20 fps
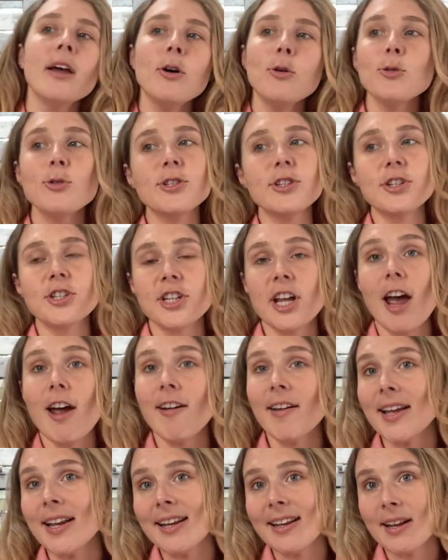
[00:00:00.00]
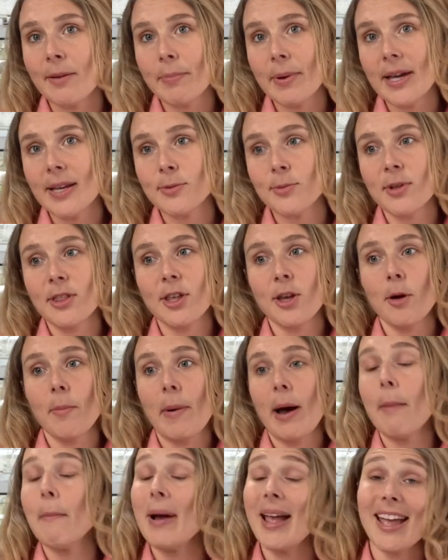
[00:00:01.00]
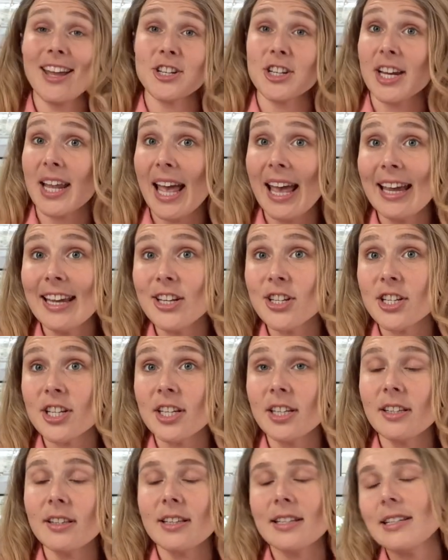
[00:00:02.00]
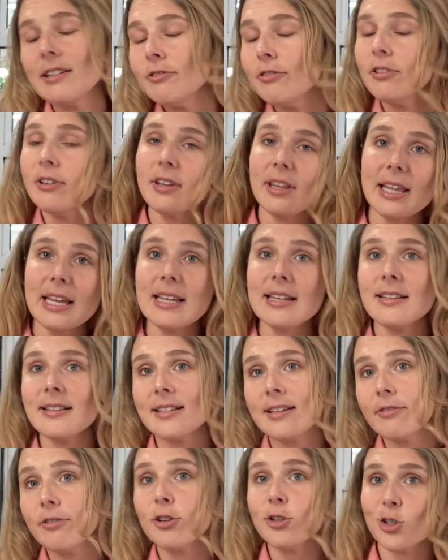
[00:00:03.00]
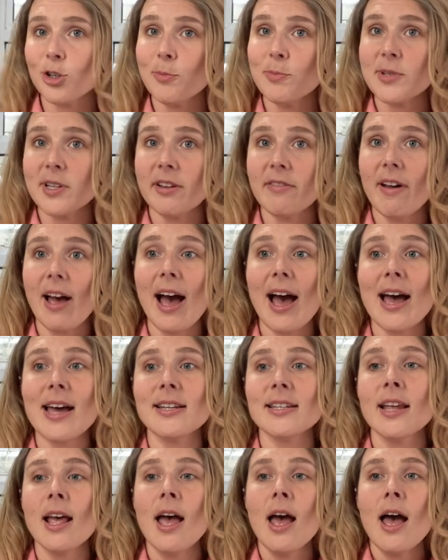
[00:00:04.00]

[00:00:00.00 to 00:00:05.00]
also sharing a little bit with you about my education, the different things, different jobs I've had.